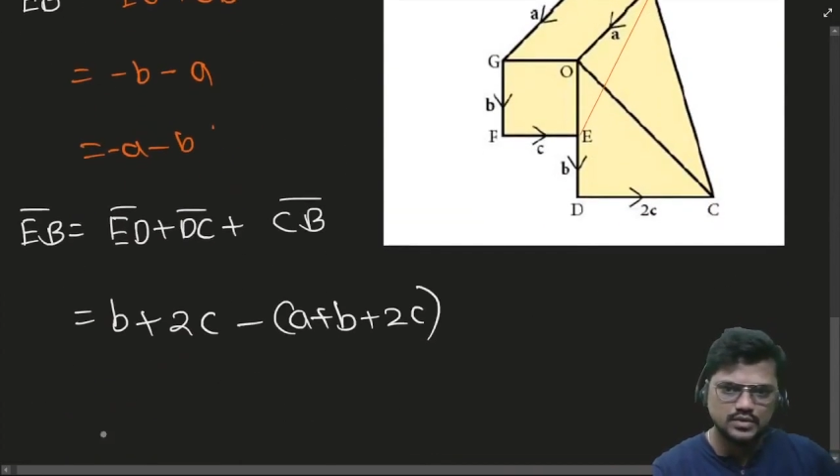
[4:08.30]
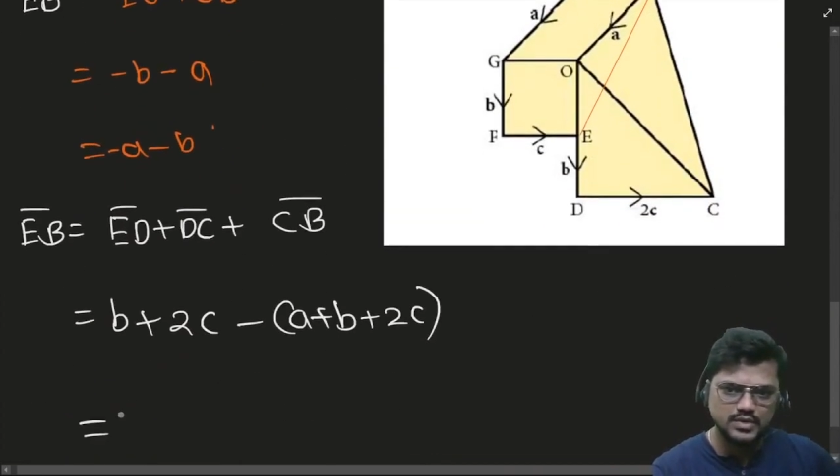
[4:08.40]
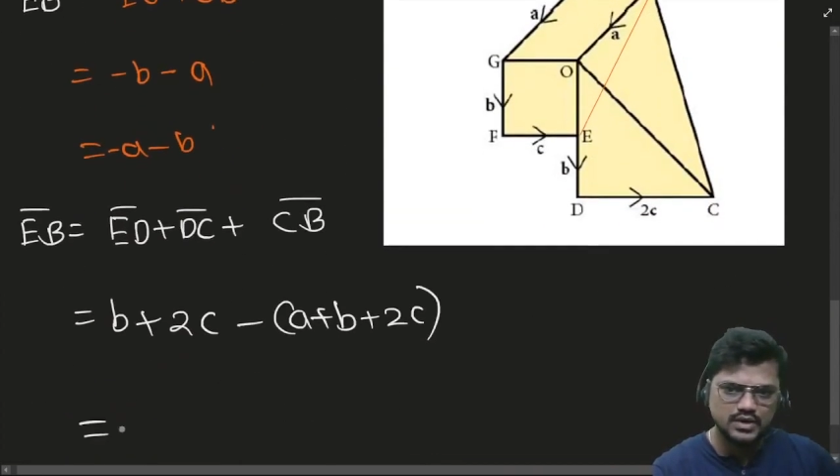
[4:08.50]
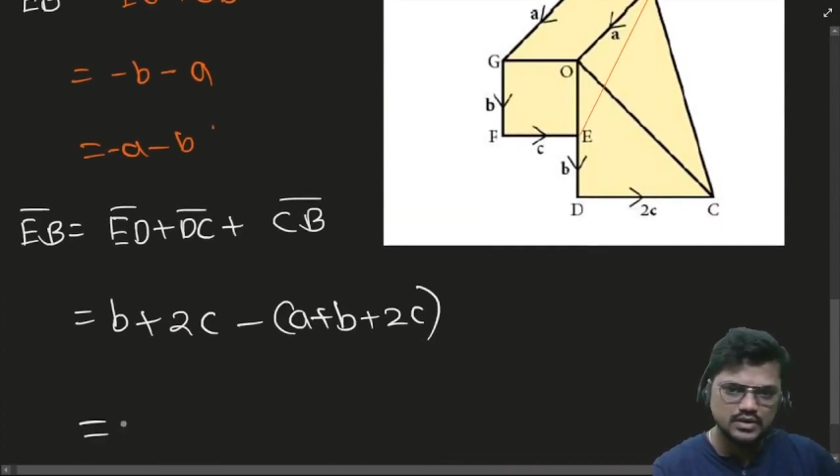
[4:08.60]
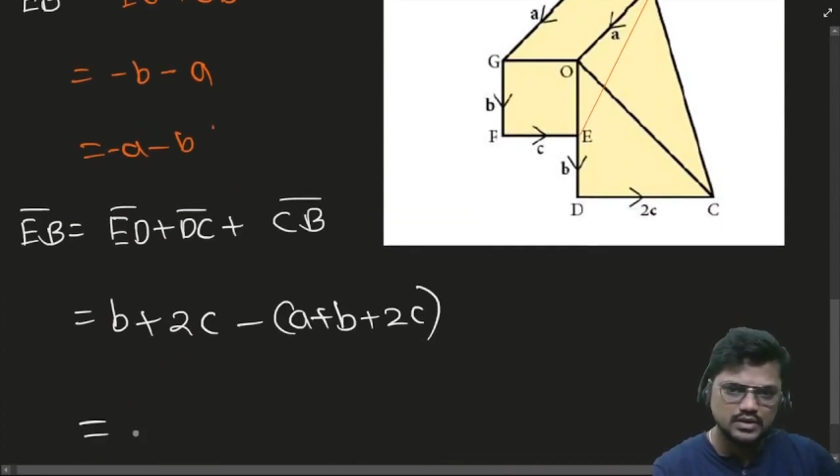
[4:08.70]

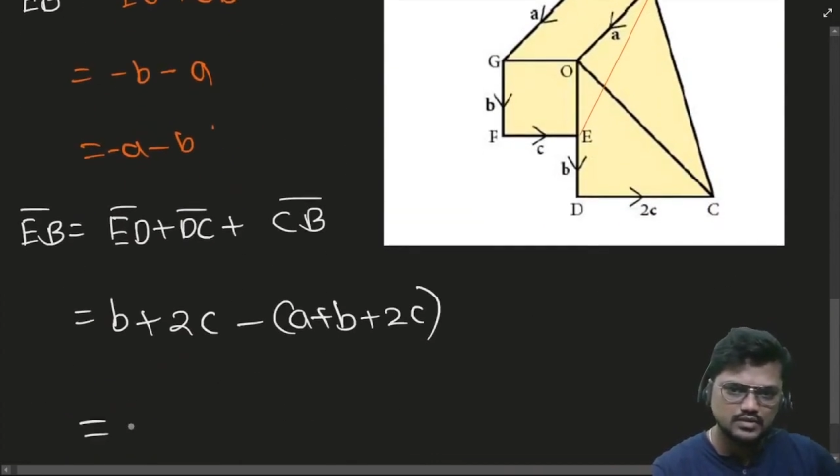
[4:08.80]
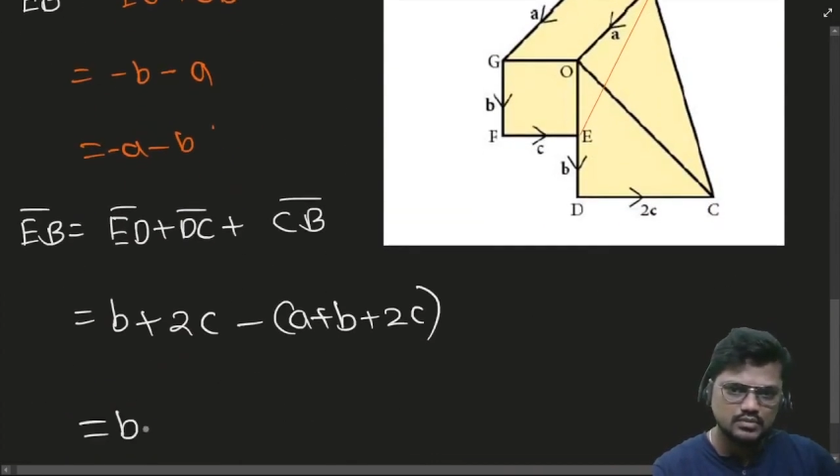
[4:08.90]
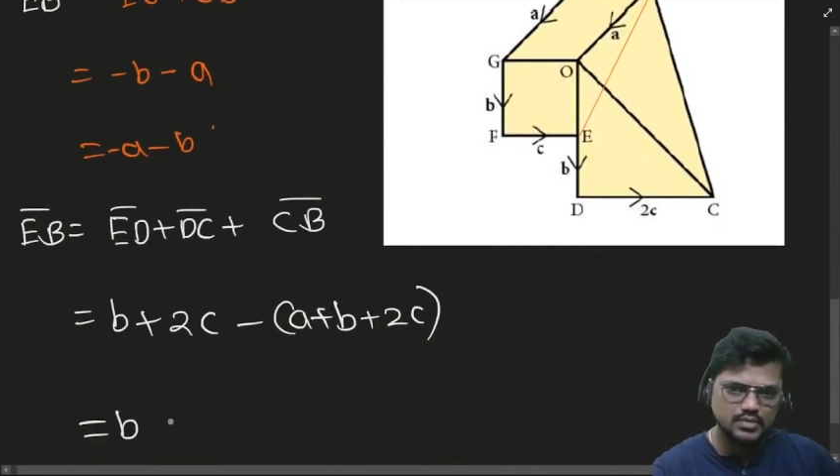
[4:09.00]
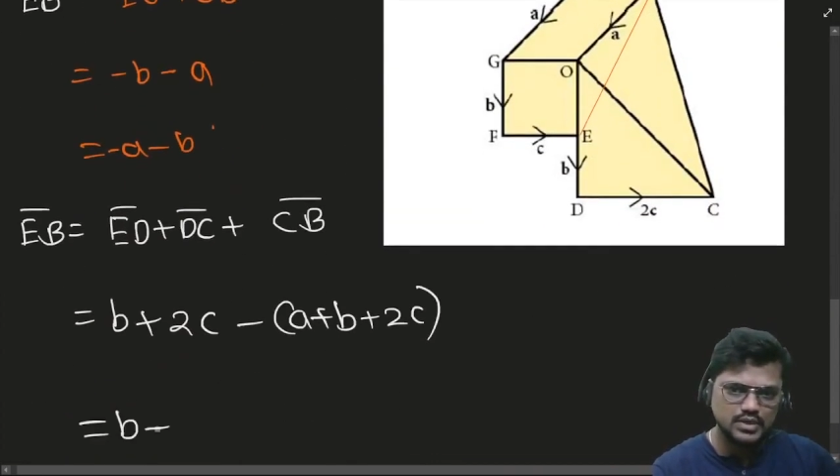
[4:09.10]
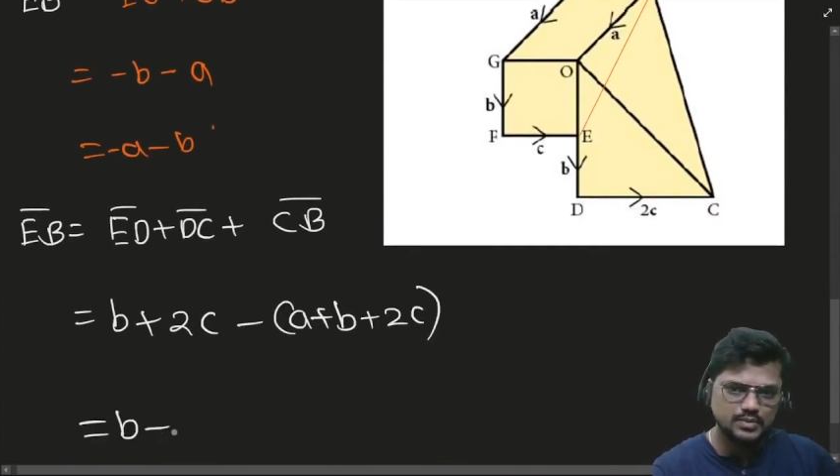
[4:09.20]
be
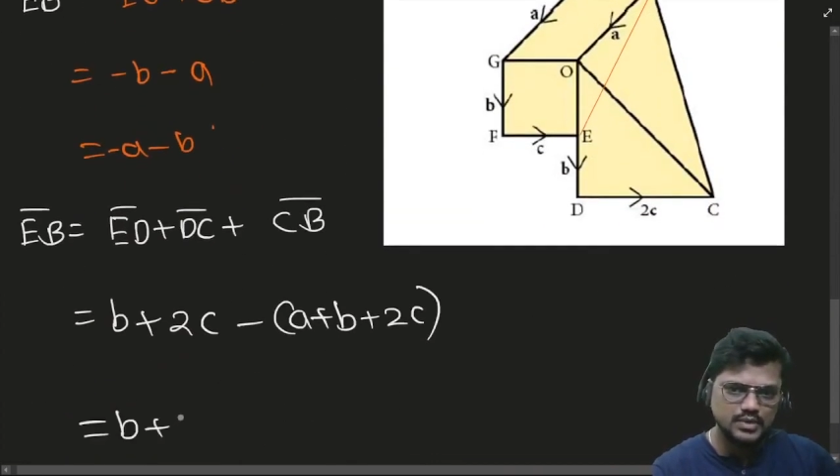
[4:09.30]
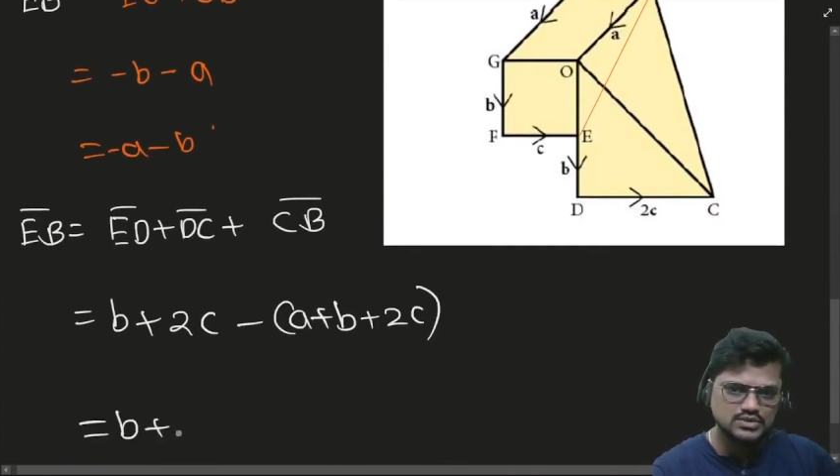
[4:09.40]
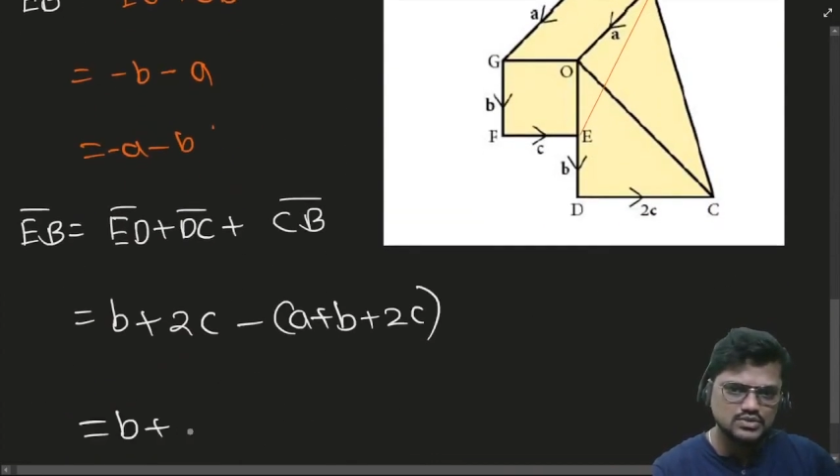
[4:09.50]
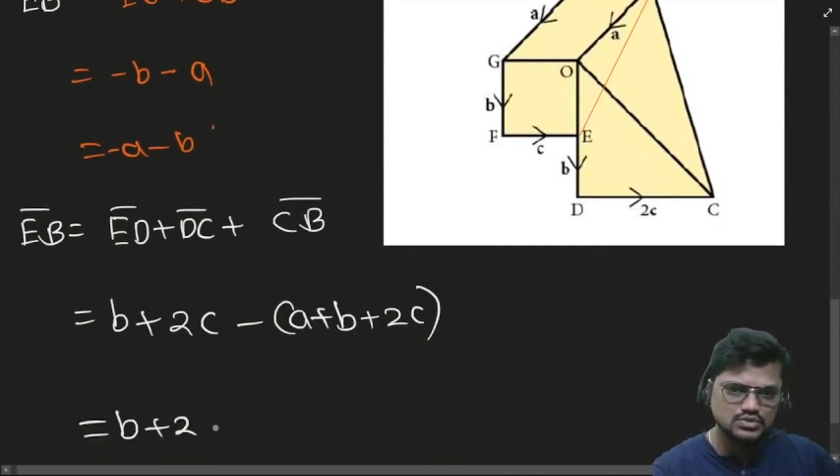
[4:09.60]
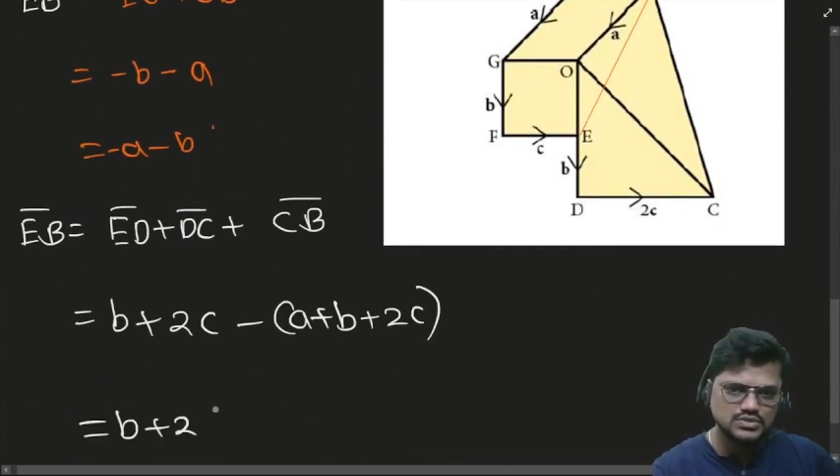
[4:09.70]
B plus
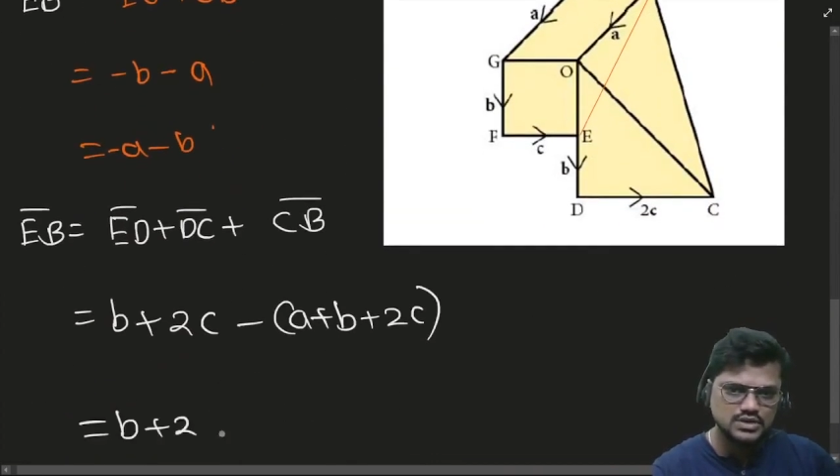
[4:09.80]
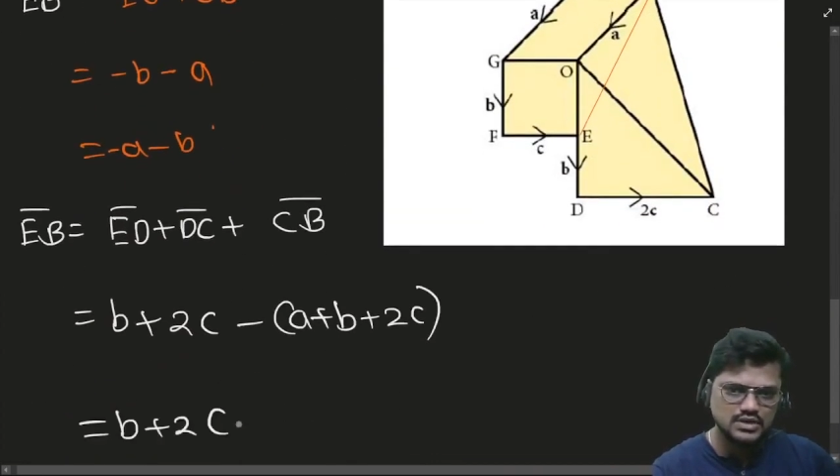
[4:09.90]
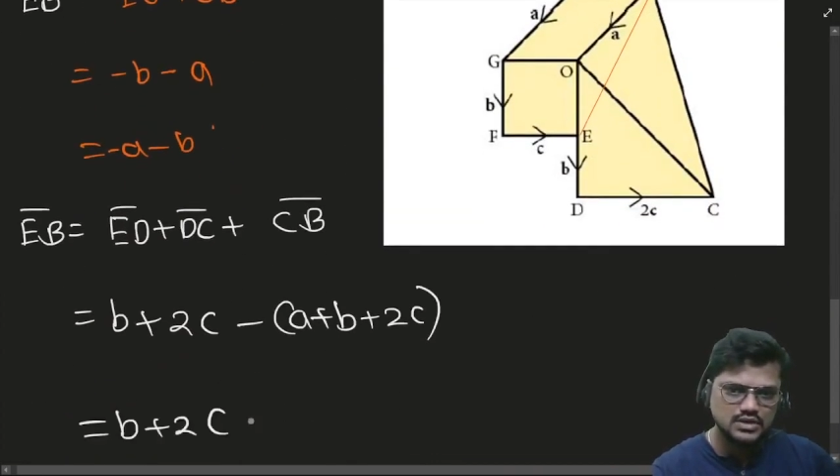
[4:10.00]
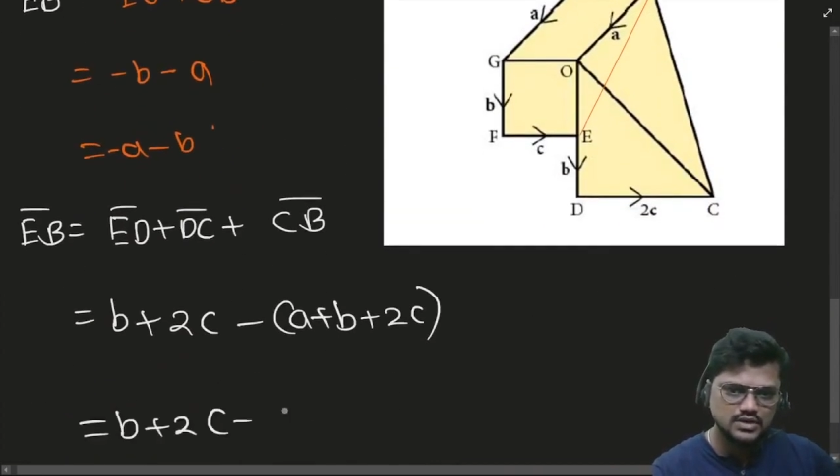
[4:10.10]
2C